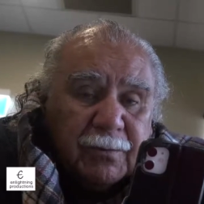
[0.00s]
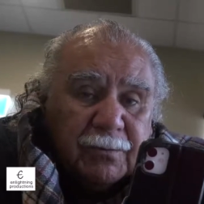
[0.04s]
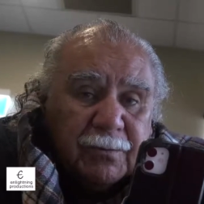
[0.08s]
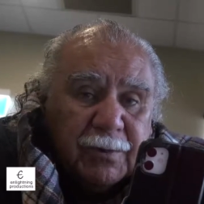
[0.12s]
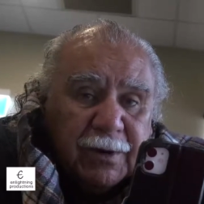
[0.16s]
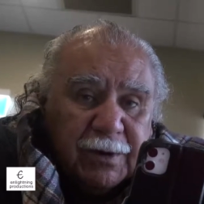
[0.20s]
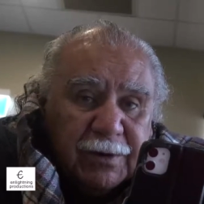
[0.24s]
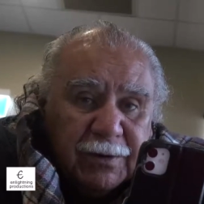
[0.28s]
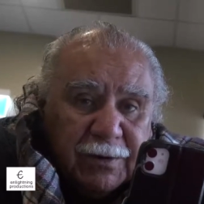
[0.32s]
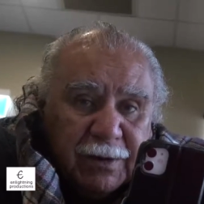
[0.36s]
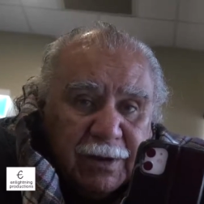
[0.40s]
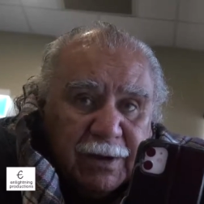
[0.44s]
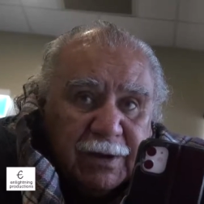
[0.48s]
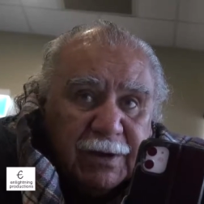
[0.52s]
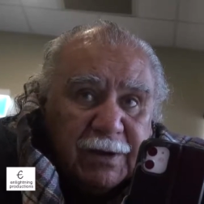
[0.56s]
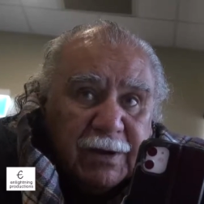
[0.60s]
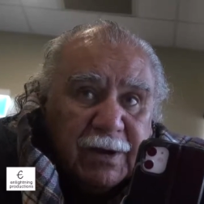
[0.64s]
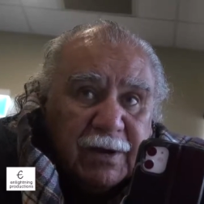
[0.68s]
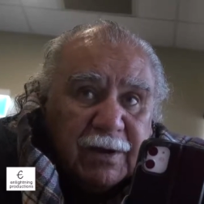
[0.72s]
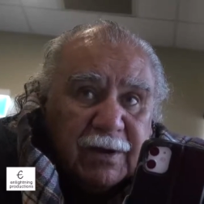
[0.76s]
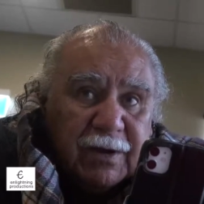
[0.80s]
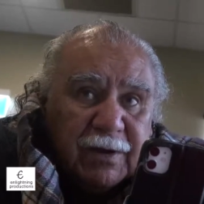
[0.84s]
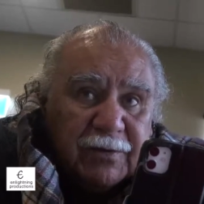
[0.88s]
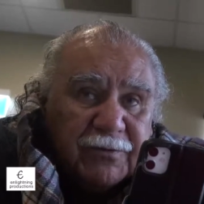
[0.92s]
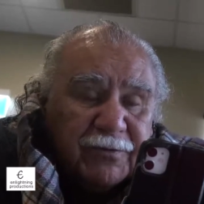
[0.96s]
We need
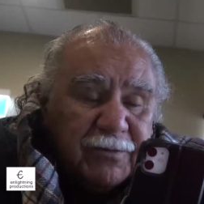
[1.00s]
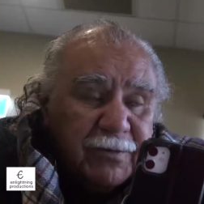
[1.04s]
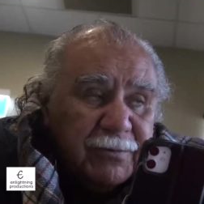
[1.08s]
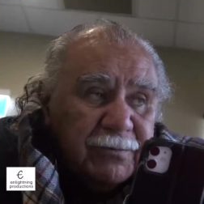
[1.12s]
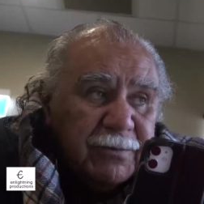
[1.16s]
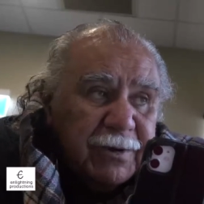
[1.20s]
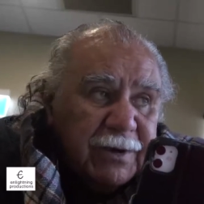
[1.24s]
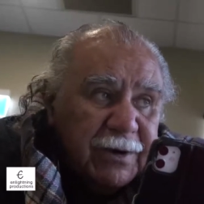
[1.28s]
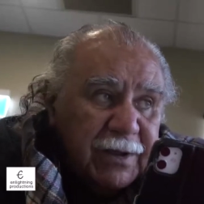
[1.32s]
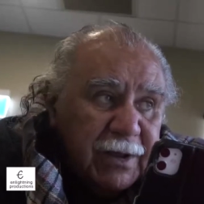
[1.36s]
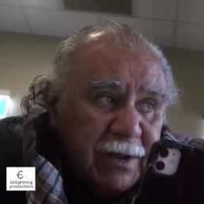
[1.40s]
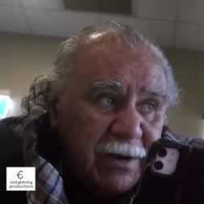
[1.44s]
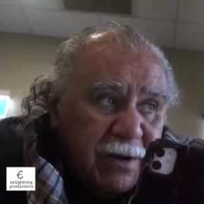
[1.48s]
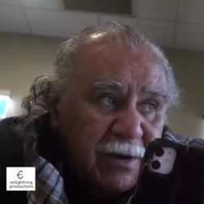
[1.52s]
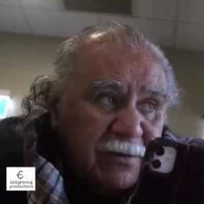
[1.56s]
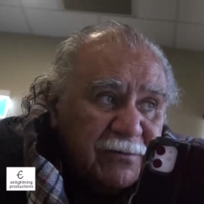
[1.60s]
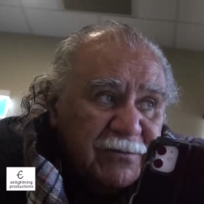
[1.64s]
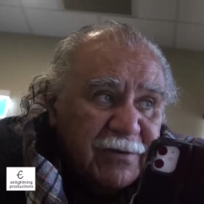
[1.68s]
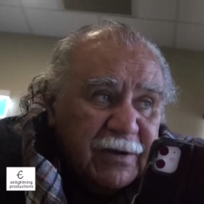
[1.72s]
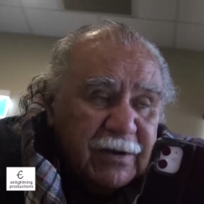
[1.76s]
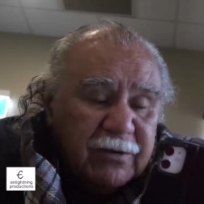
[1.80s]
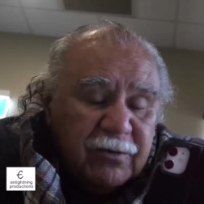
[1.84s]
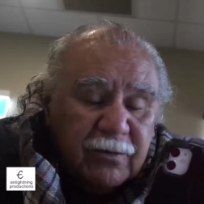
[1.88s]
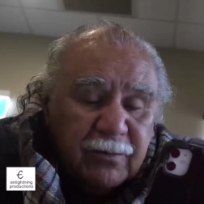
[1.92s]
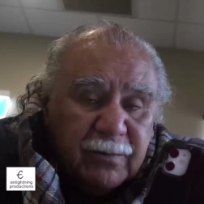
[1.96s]
our country, we need our
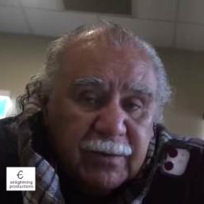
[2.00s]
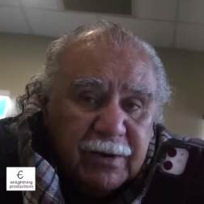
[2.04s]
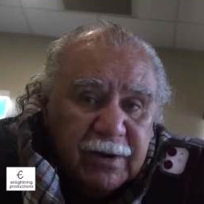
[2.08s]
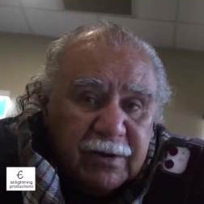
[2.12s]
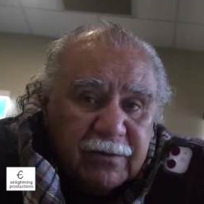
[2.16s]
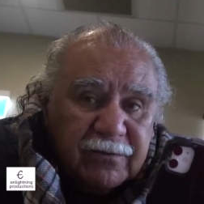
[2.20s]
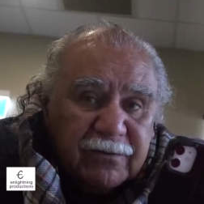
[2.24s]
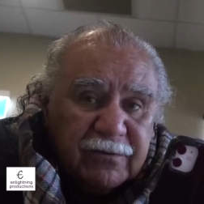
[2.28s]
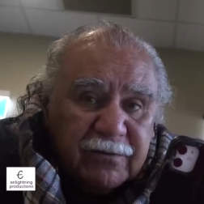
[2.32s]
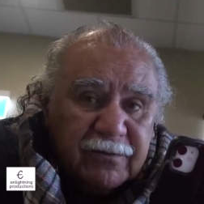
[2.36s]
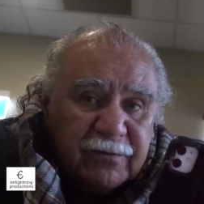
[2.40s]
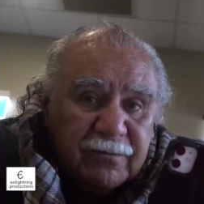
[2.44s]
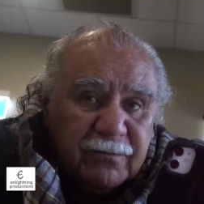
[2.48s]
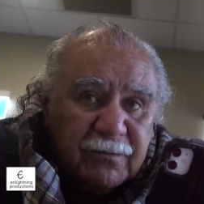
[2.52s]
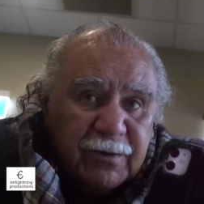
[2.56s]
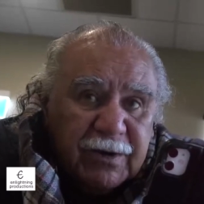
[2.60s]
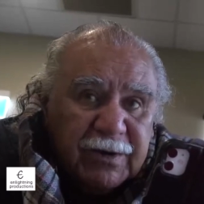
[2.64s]
sacred places,